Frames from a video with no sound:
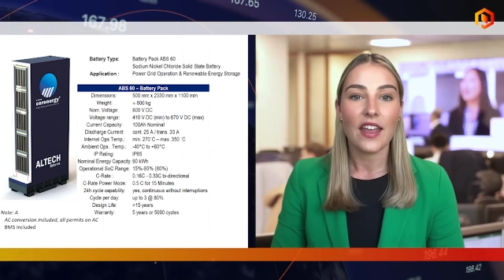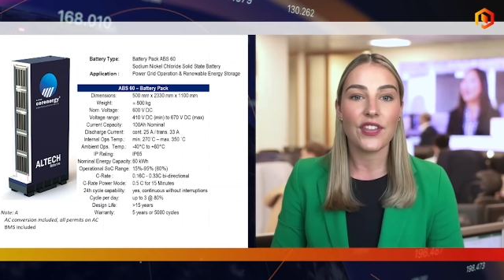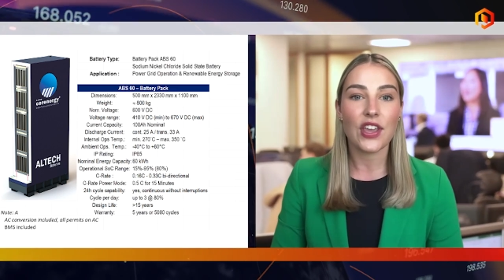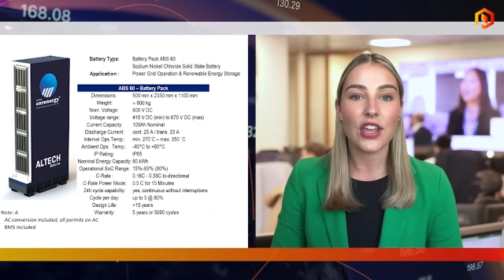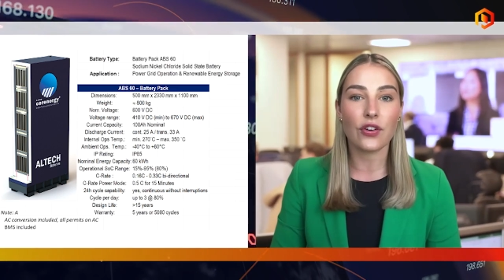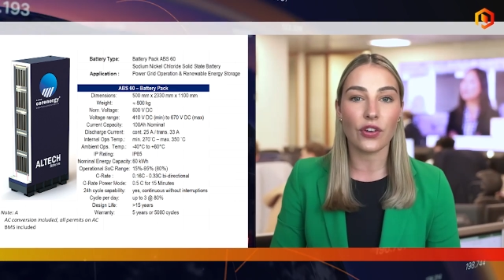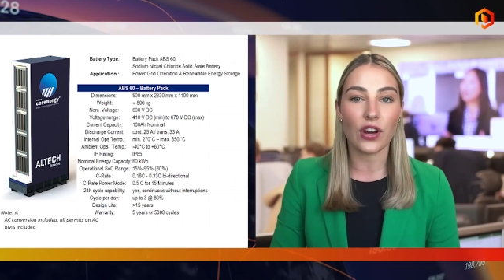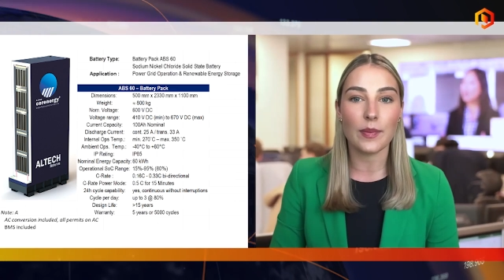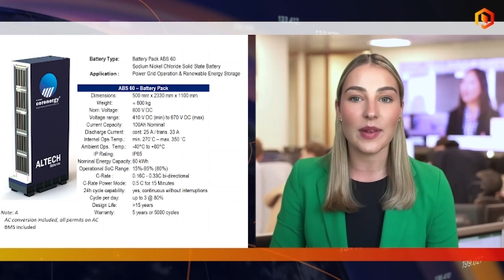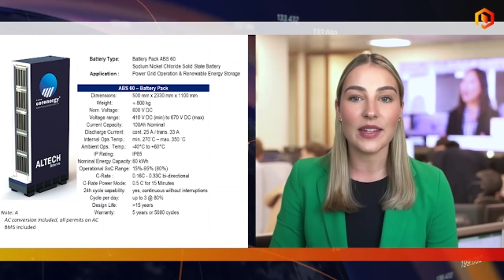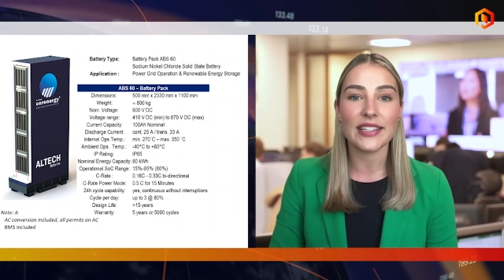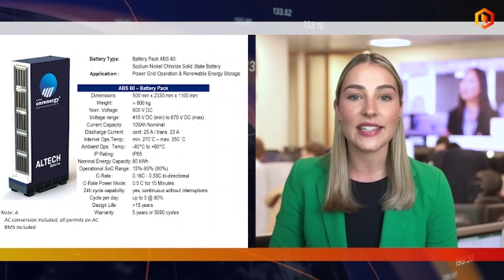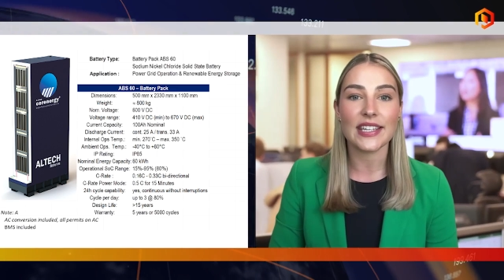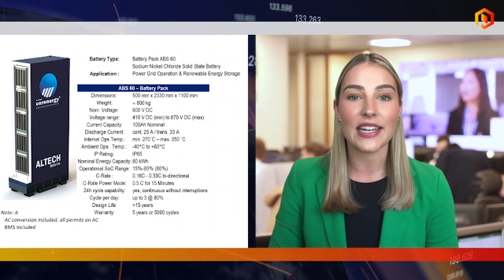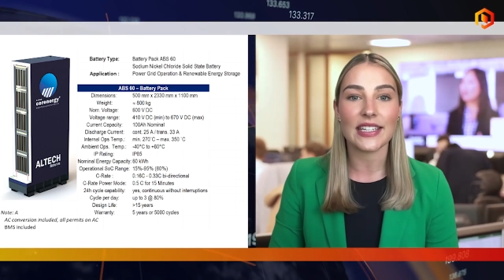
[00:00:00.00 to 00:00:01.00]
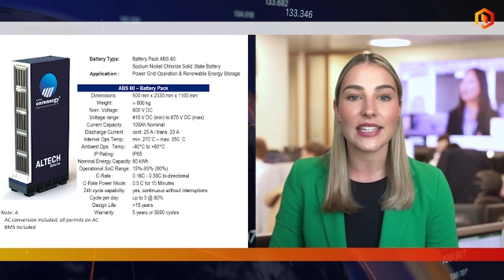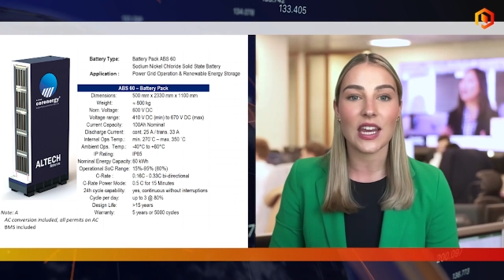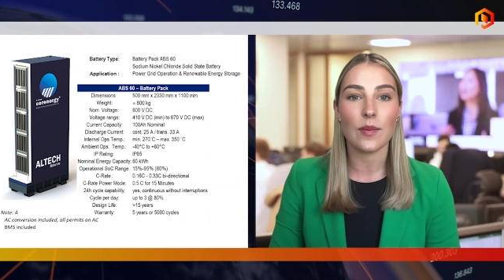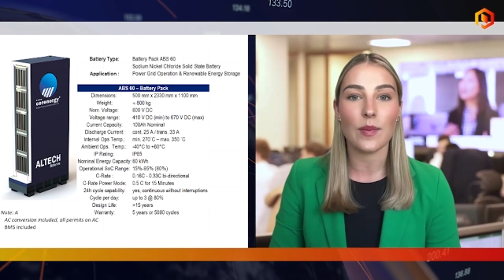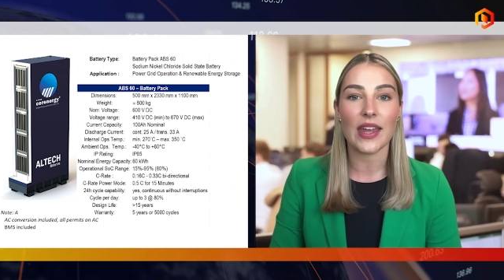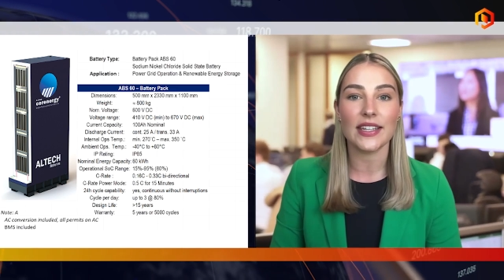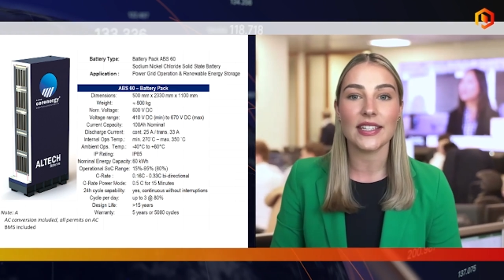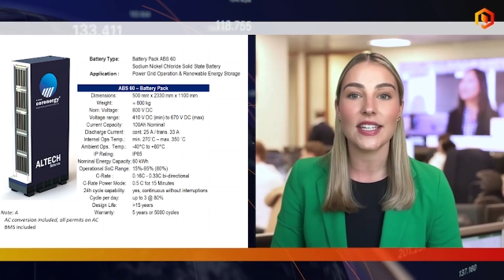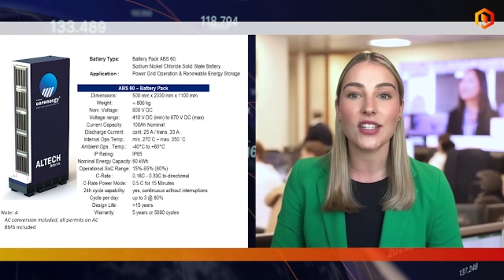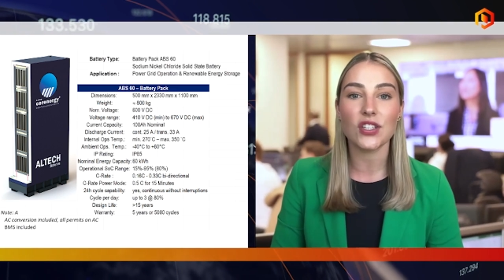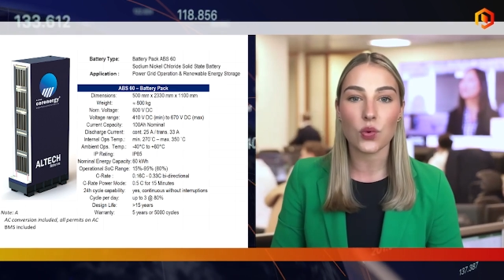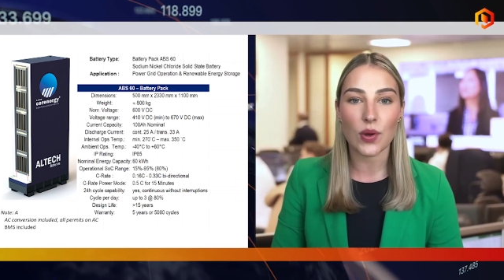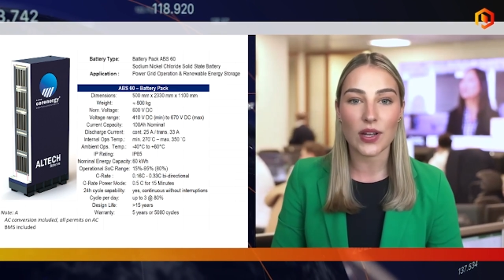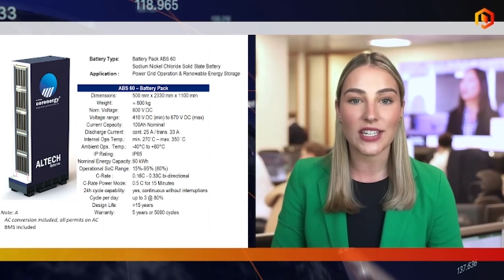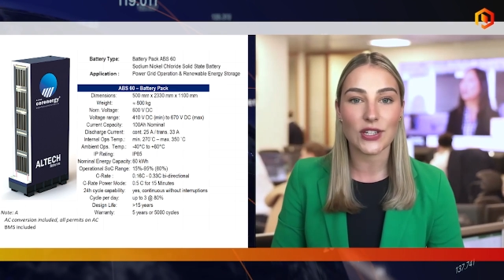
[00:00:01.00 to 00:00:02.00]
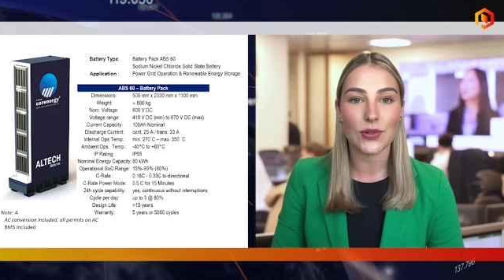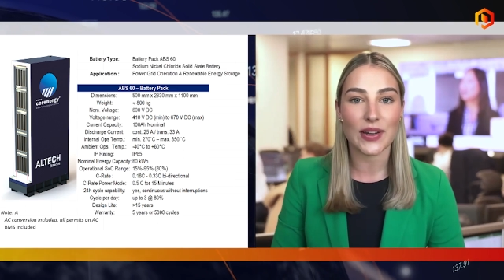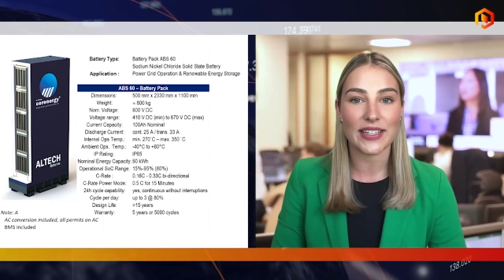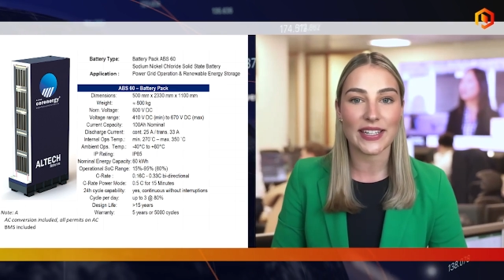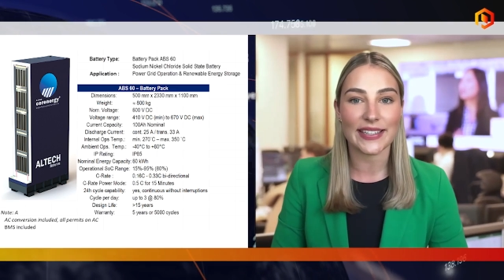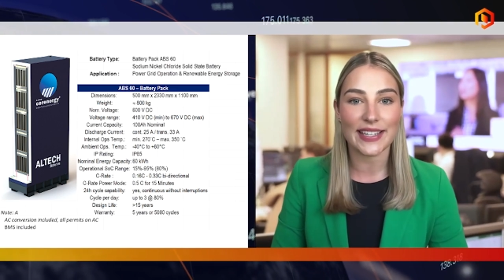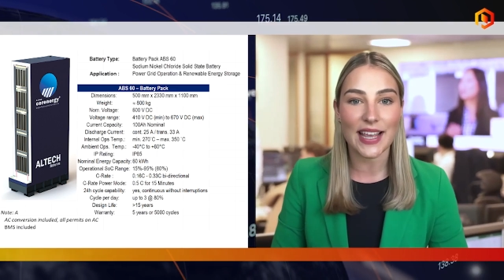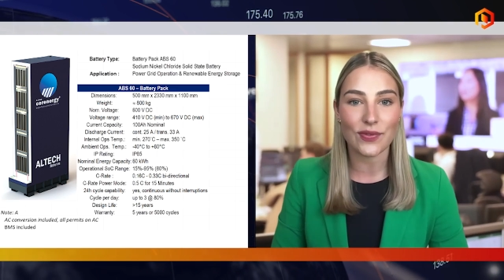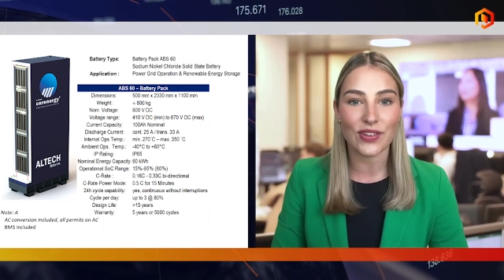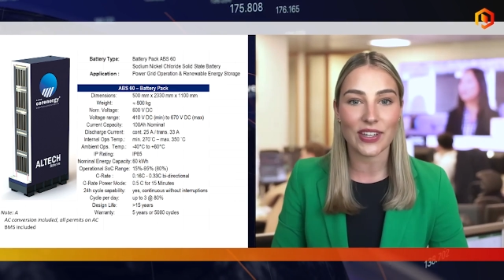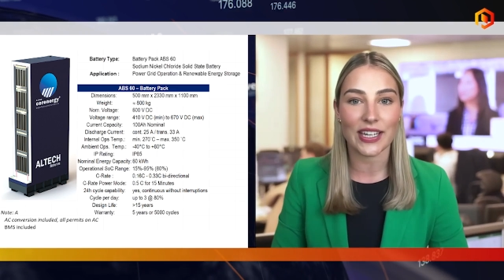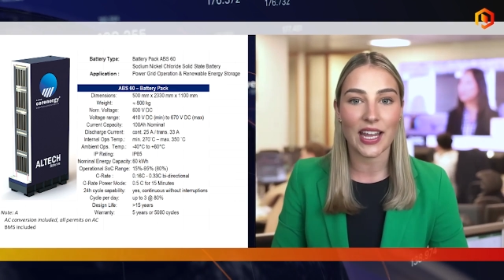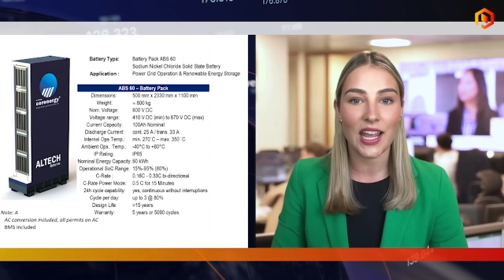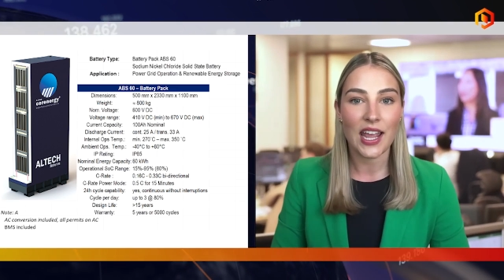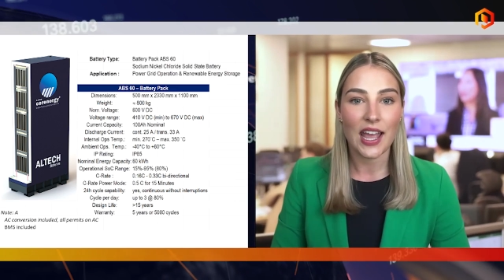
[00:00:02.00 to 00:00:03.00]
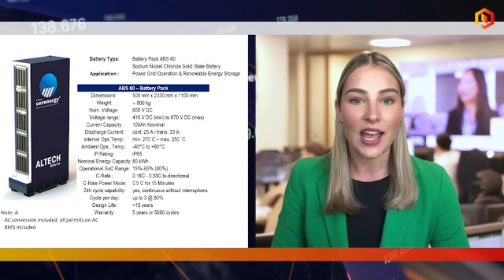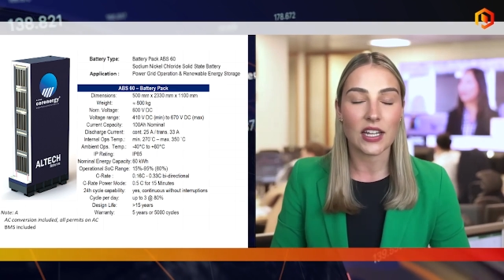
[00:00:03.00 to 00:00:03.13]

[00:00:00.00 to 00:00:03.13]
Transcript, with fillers: The agreement set to commence in 2027